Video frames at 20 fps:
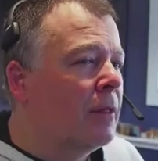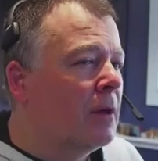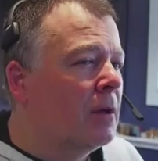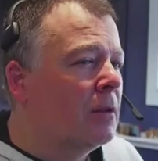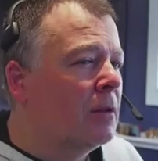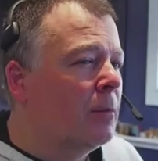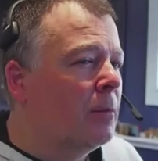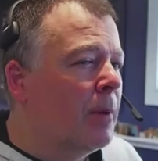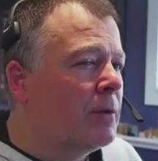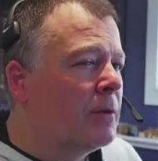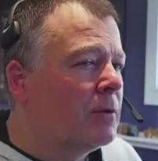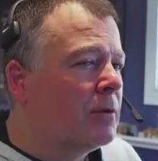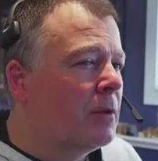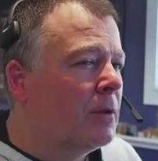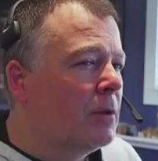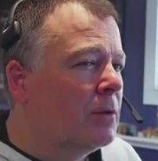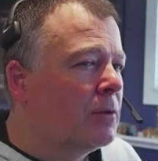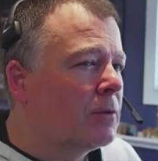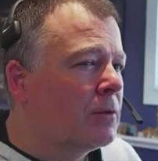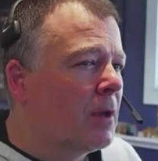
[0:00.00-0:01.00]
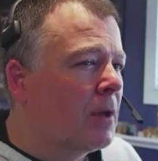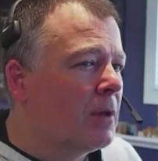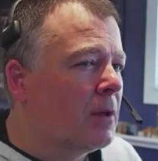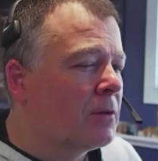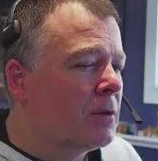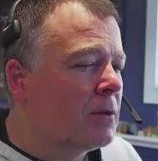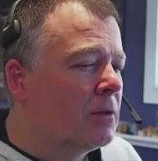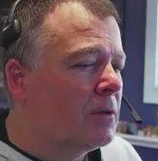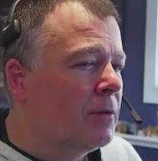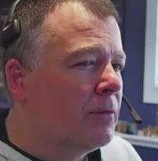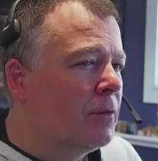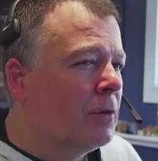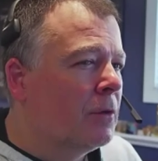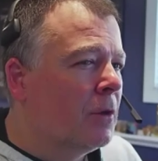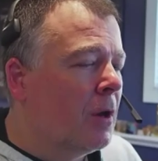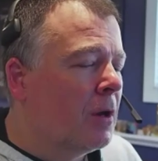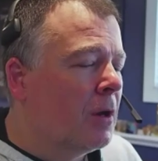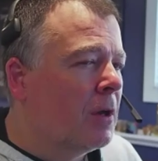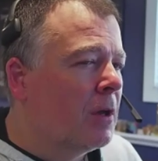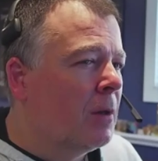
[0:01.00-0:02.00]
I think it depends on the use case, because if you're
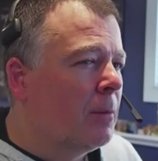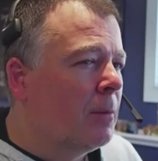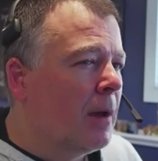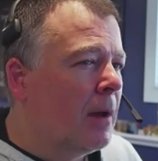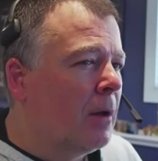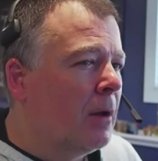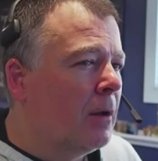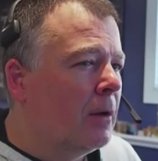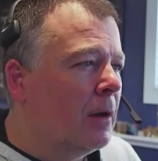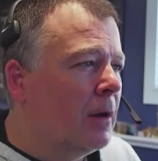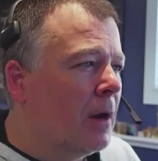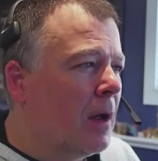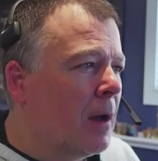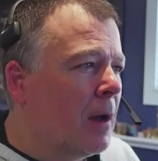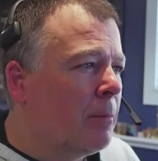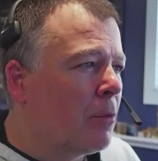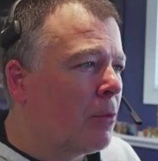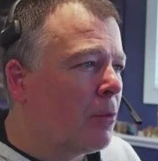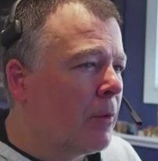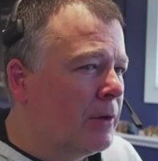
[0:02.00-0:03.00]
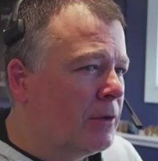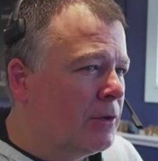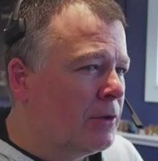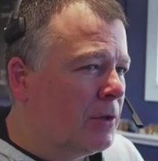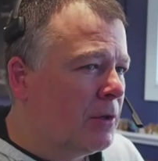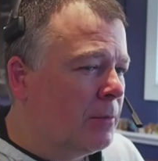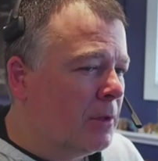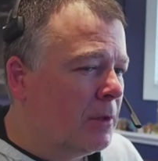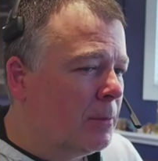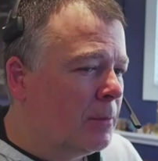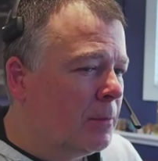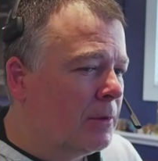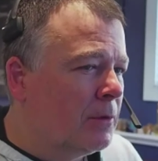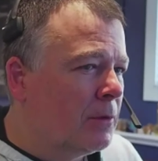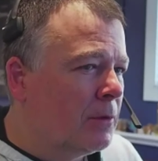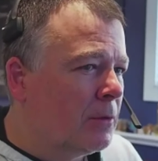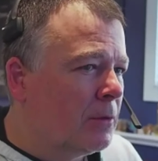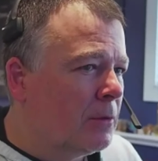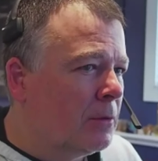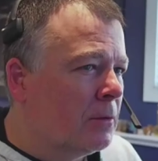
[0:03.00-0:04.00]
talking about an operational bill of
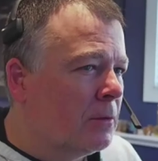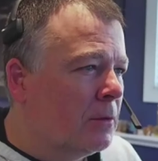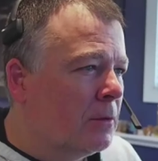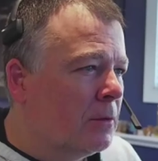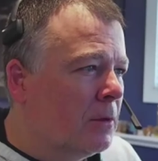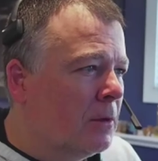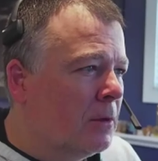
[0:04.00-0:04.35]
material